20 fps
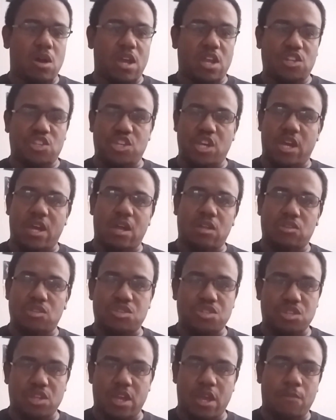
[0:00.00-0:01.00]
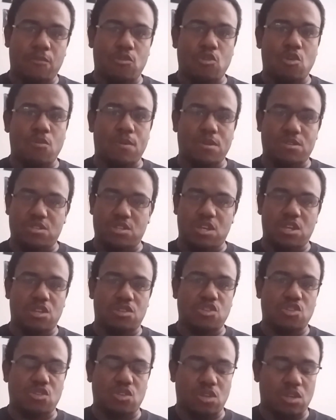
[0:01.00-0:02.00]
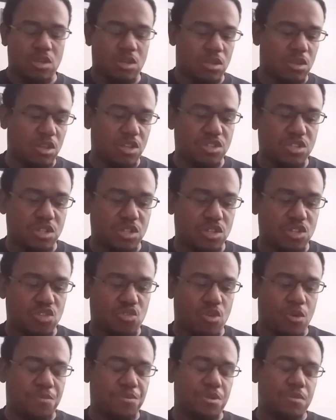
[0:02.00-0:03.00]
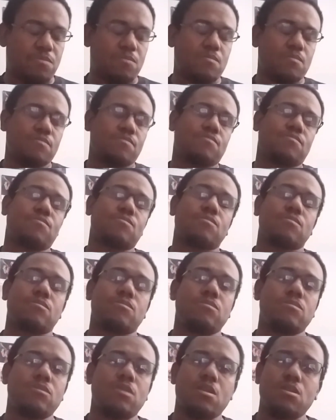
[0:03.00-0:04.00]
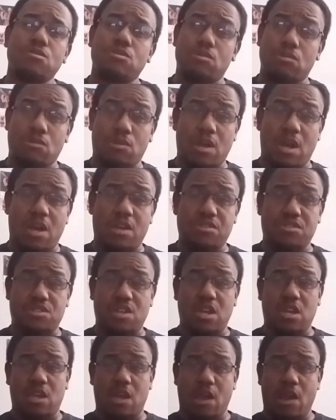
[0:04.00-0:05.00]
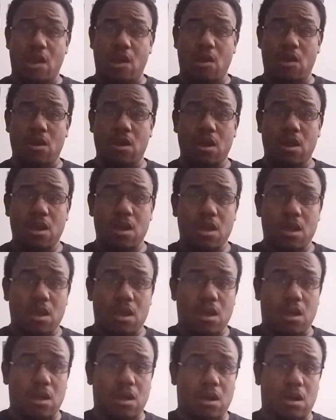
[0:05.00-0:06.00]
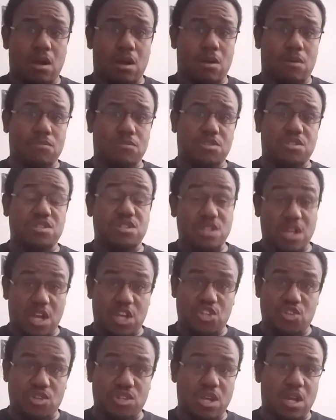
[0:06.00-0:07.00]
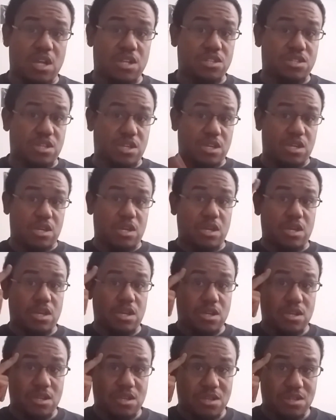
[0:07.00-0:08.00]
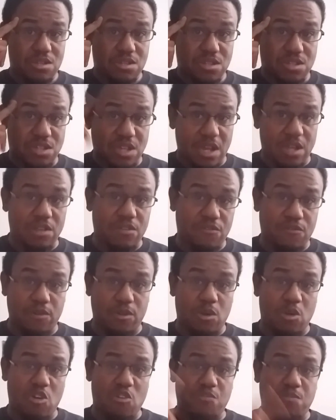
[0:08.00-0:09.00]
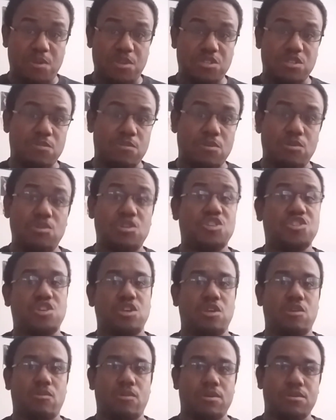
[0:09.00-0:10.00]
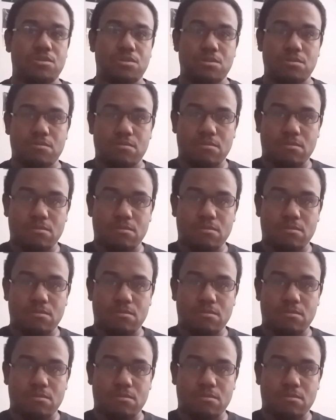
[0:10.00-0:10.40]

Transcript: And check out the Slam group. I said links in the description. So guys, take care. This is Nostradante signing the frig off. Peace in the Middle East, chicken grease.